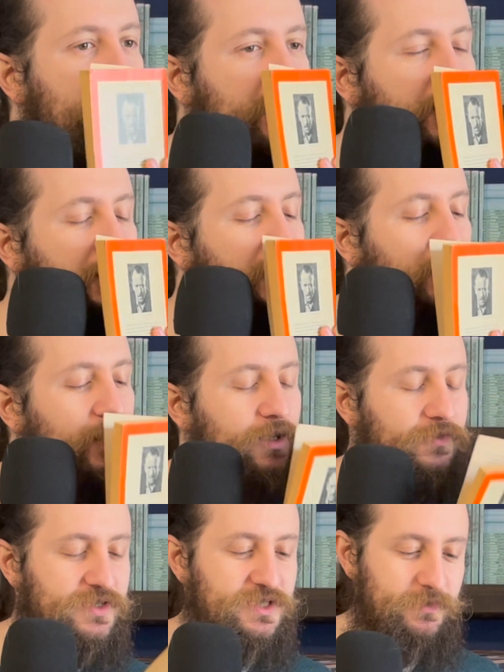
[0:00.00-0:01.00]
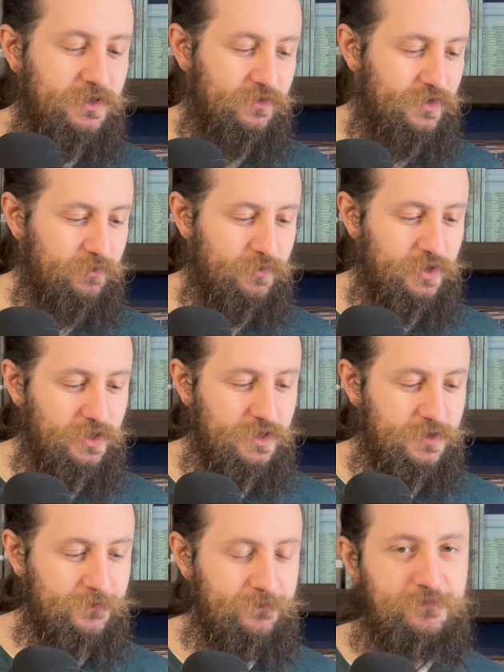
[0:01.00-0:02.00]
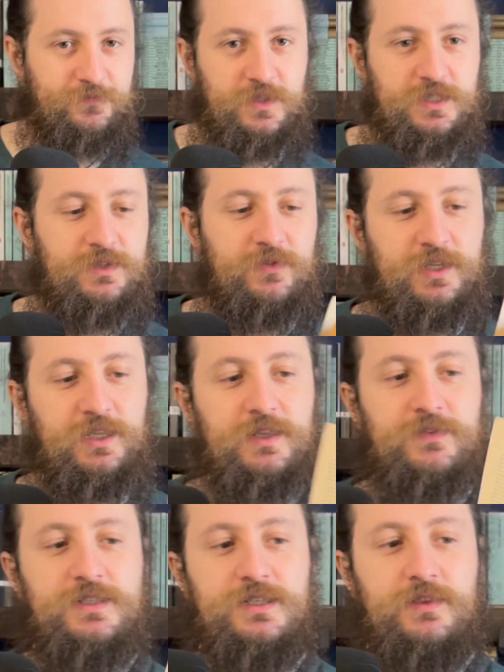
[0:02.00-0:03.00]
the smell of that book. Let's see if I can get this in